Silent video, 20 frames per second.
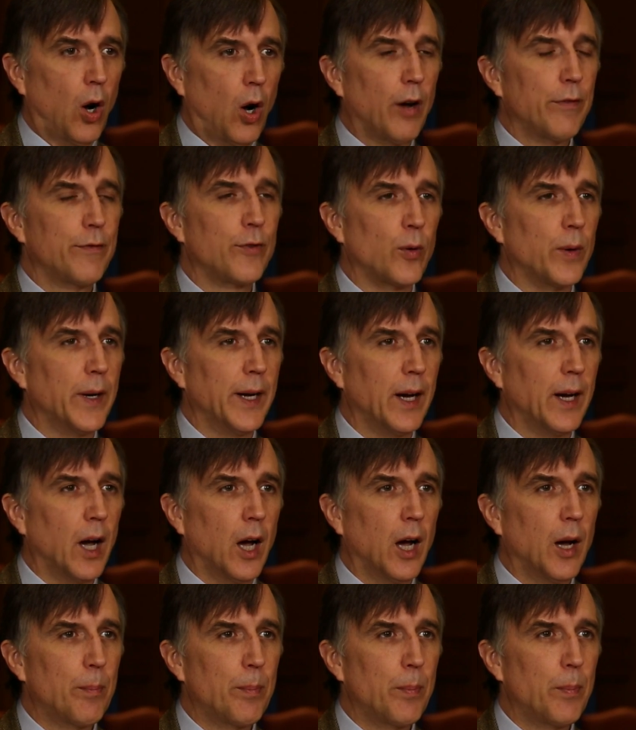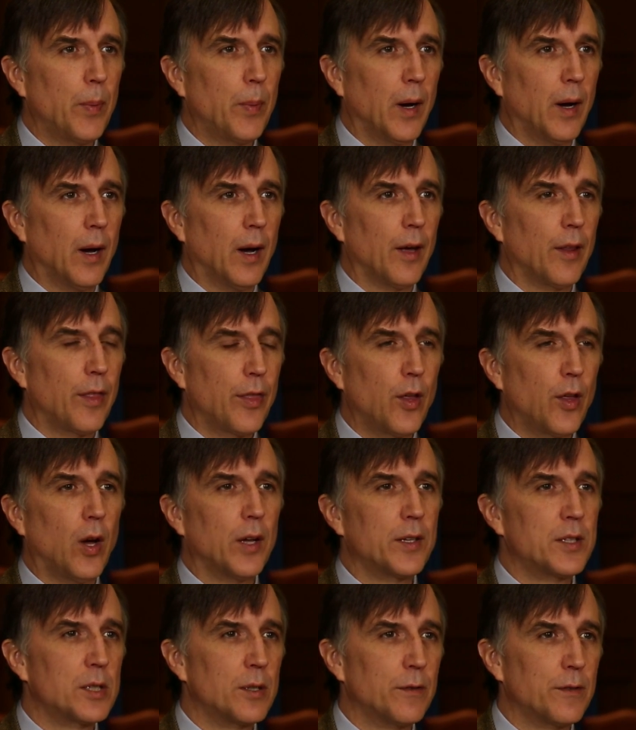offering up
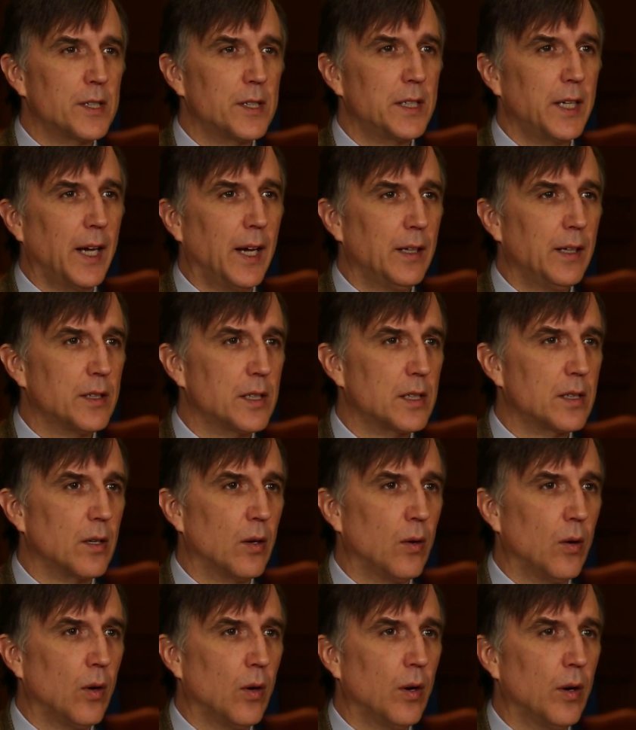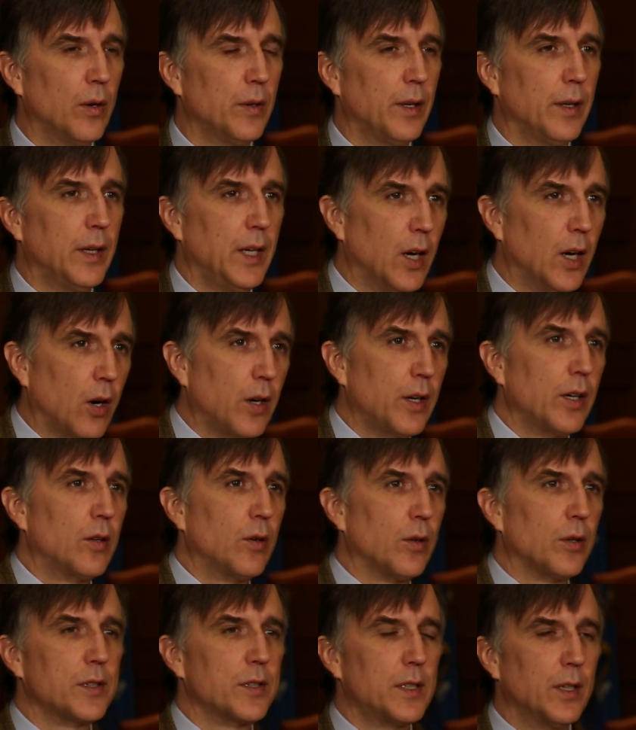thoughts of states on the
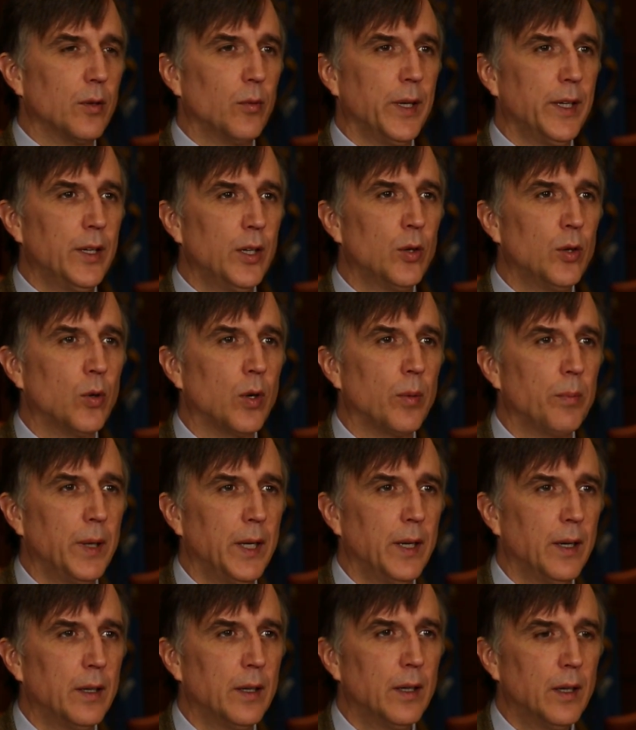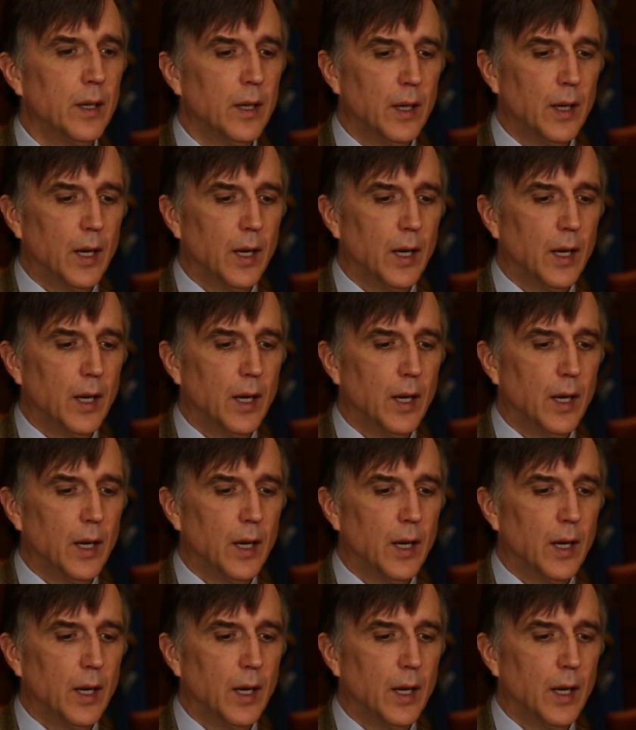articles that we knew were being